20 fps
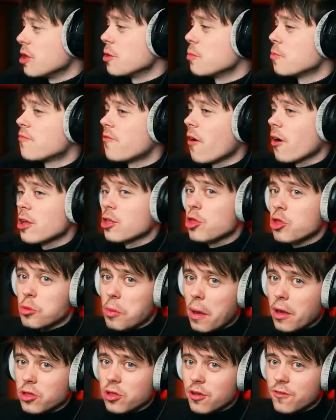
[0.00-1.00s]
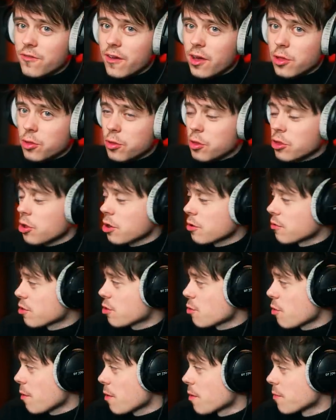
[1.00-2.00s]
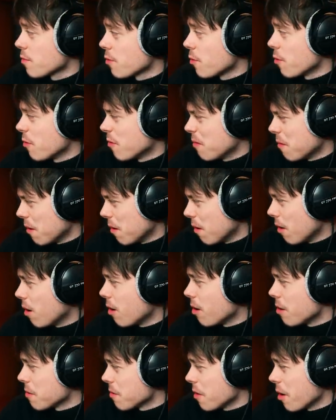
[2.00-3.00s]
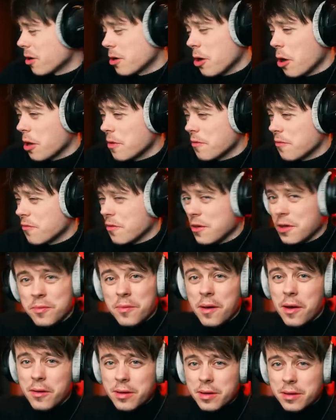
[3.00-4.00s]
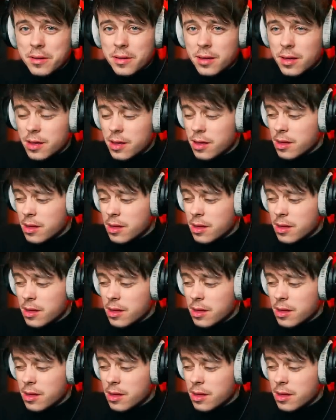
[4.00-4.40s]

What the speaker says: She fucking smashed her face on the side of a swimming pool. Oh, I can't even think about it.